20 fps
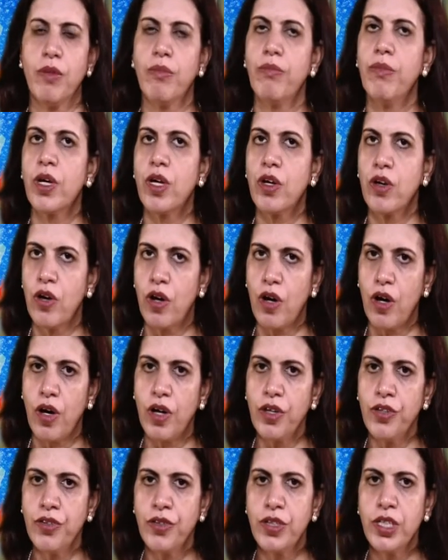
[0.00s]

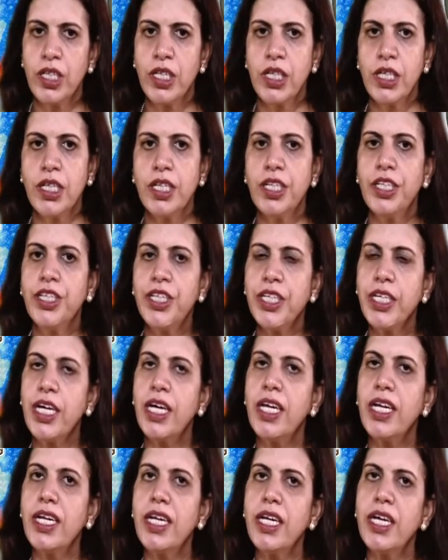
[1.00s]
because
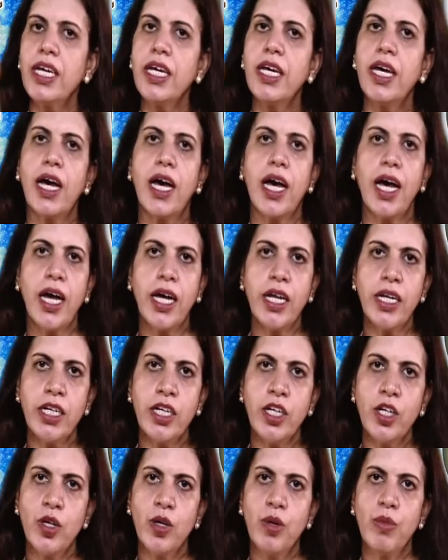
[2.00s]
DNA and
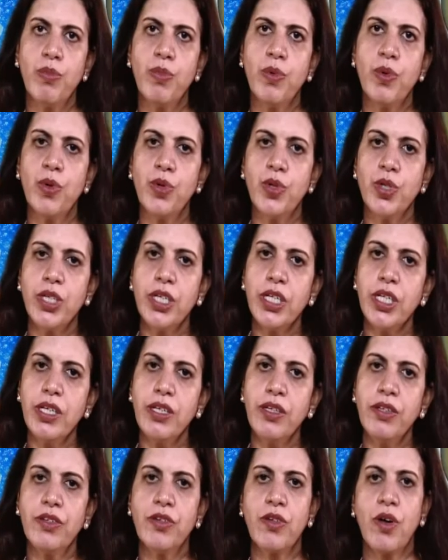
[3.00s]

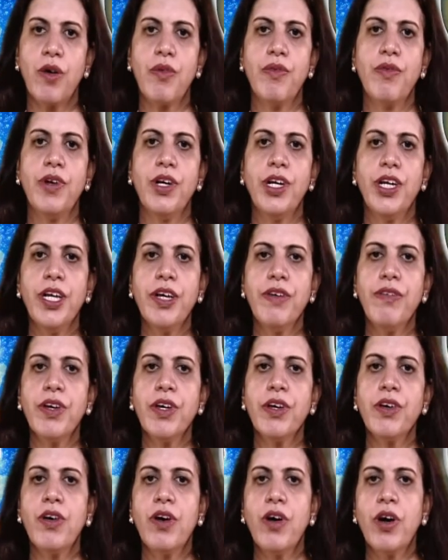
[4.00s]
proteins of
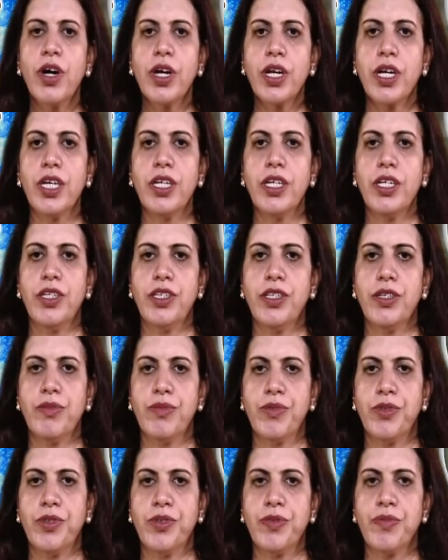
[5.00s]
living
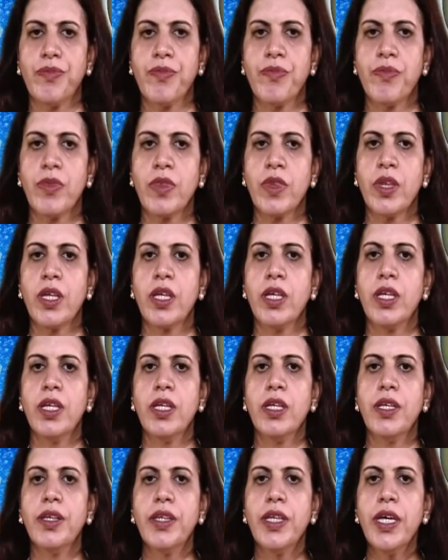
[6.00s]
organisms
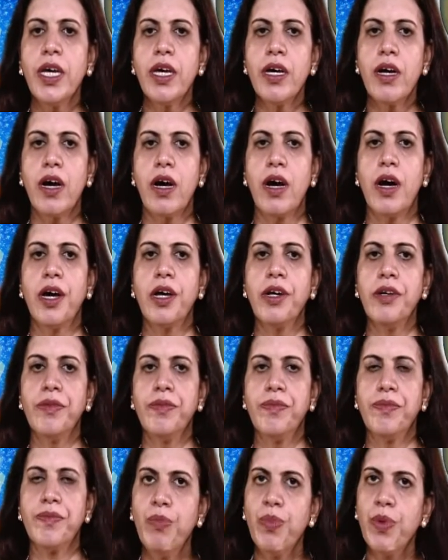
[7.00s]
they are
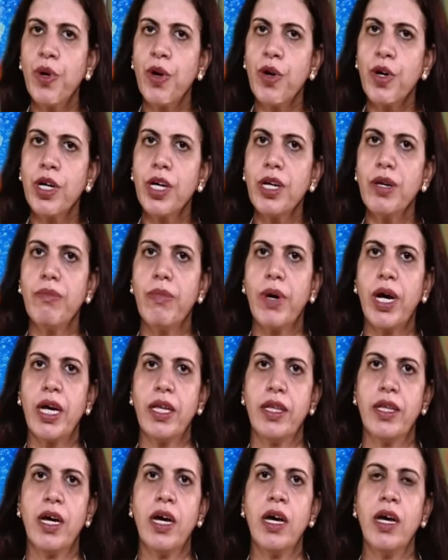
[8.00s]
broken by
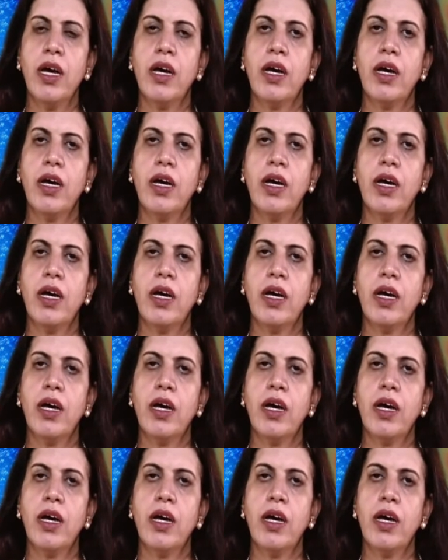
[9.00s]
the